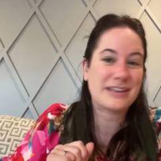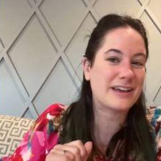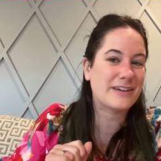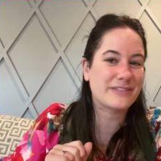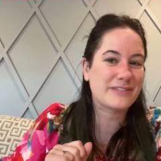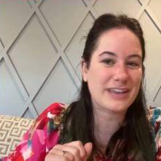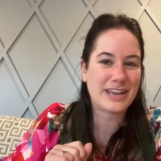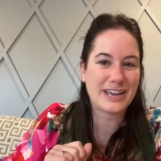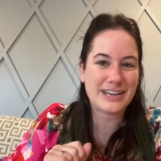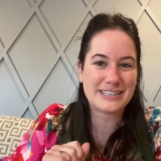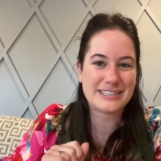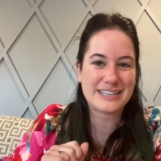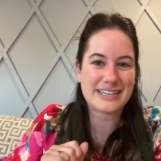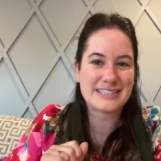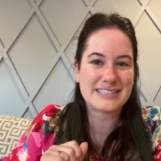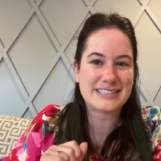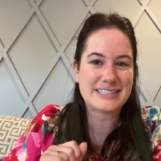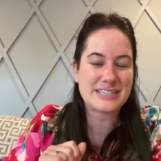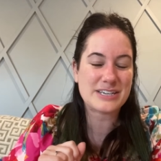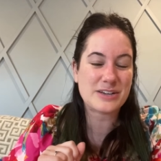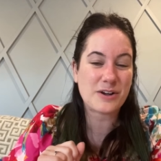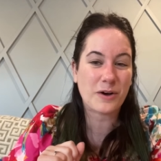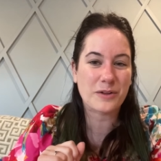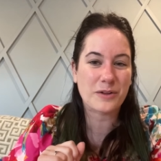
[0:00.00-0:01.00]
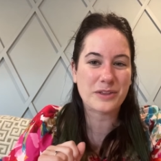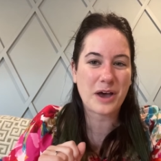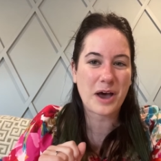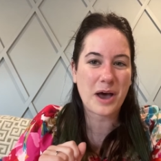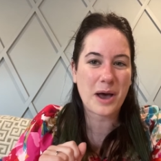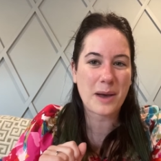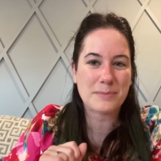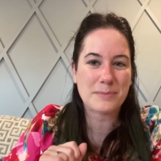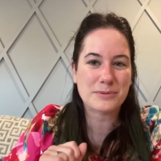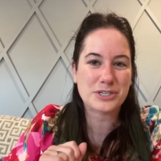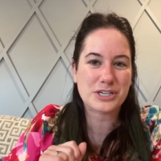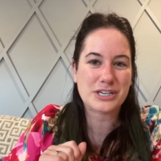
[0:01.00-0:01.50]
navigate and see all the
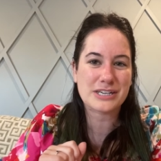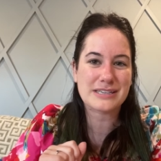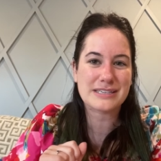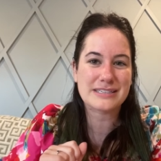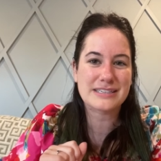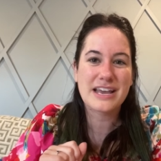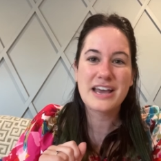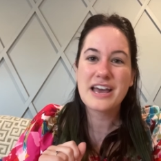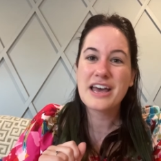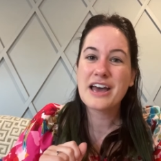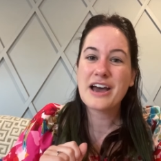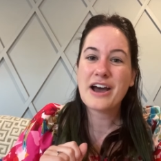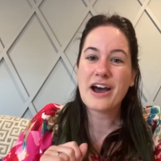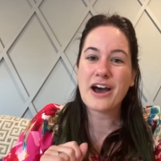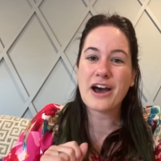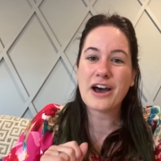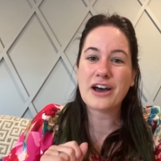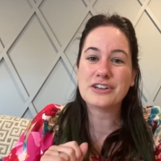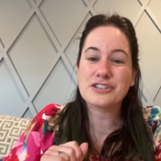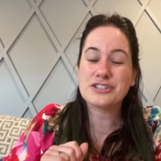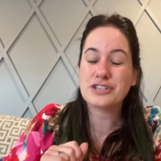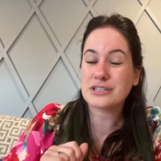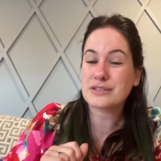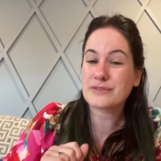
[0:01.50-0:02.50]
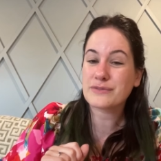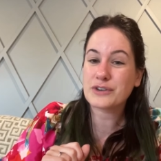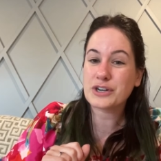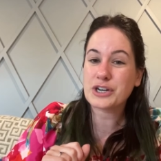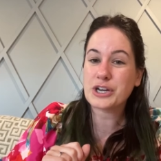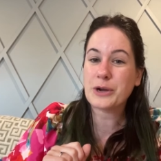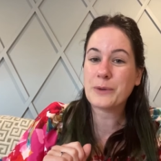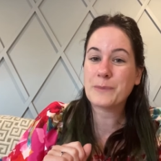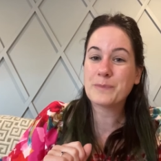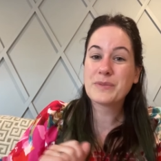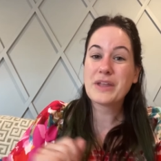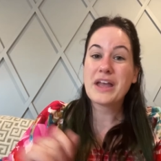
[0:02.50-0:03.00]
options uh, just for
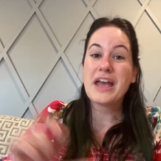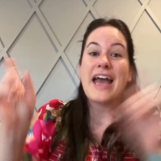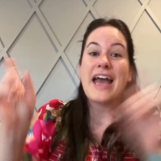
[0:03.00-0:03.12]
you.